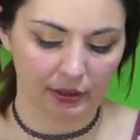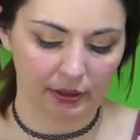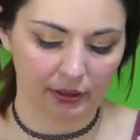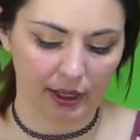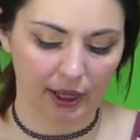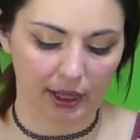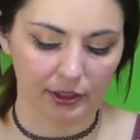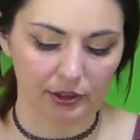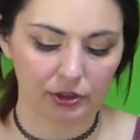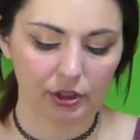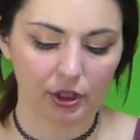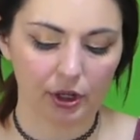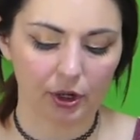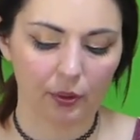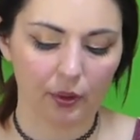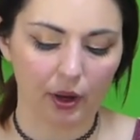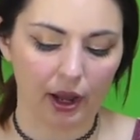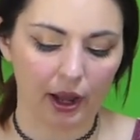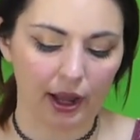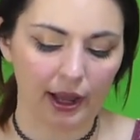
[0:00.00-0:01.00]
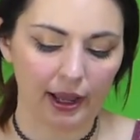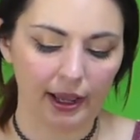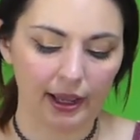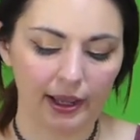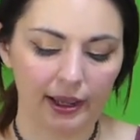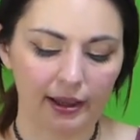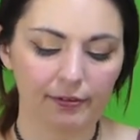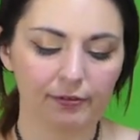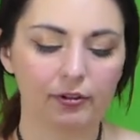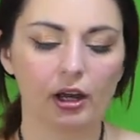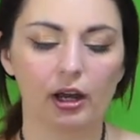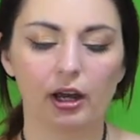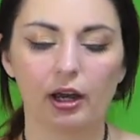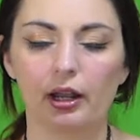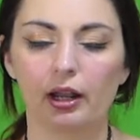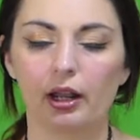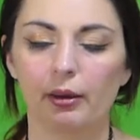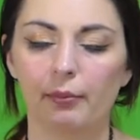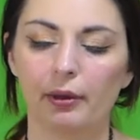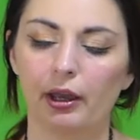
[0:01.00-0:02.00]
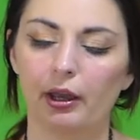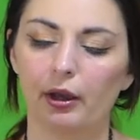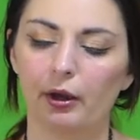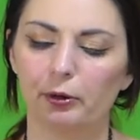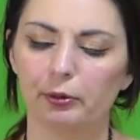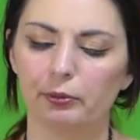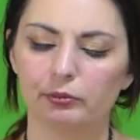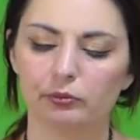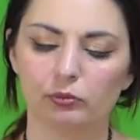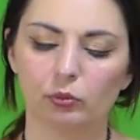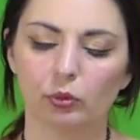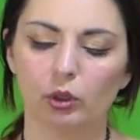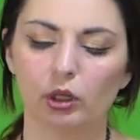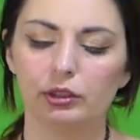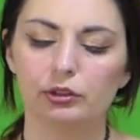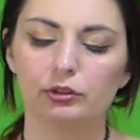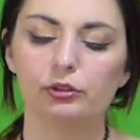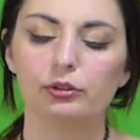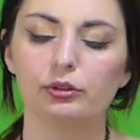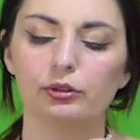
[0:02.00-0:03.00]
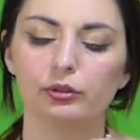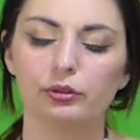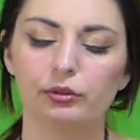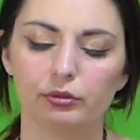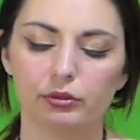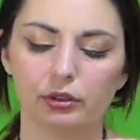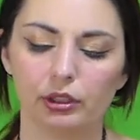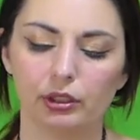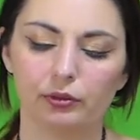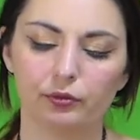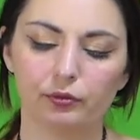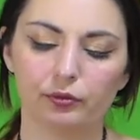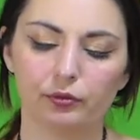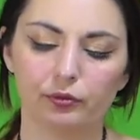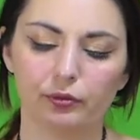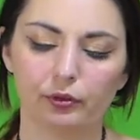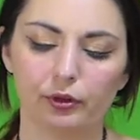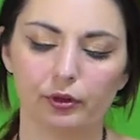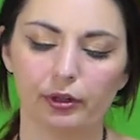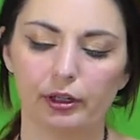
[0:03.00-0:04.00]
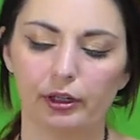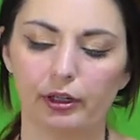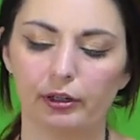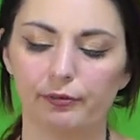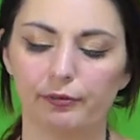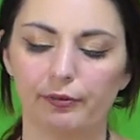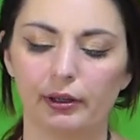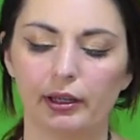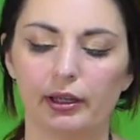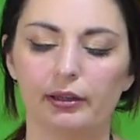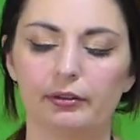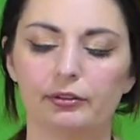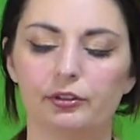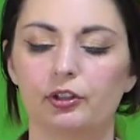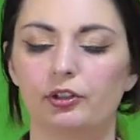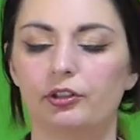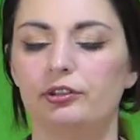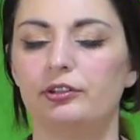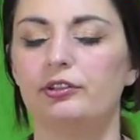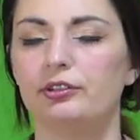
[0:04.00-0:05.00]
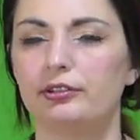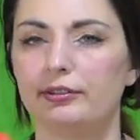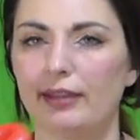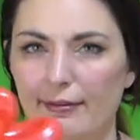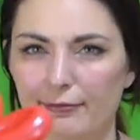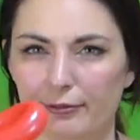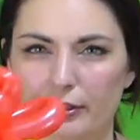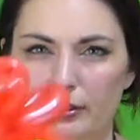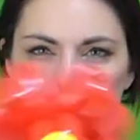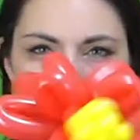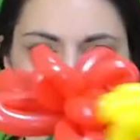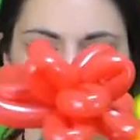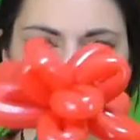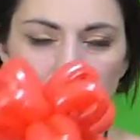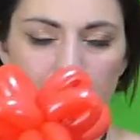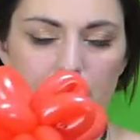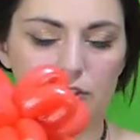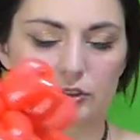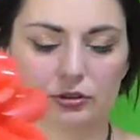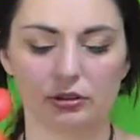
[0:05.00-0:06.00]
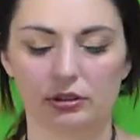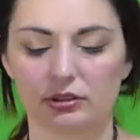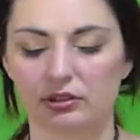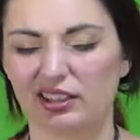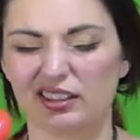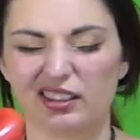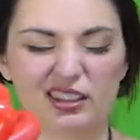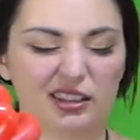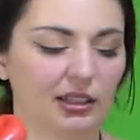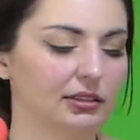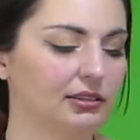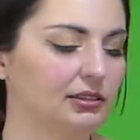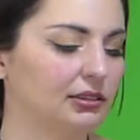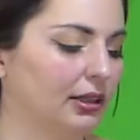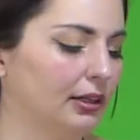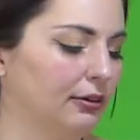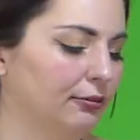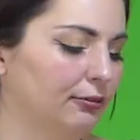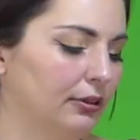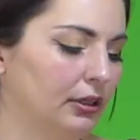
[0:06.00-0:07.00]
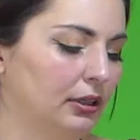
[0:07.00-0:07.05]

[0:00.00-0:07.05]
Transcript: Okay, so I have got about 1, 2, 3, 4, 5, 6, 7 pinch twists. I think that's enough.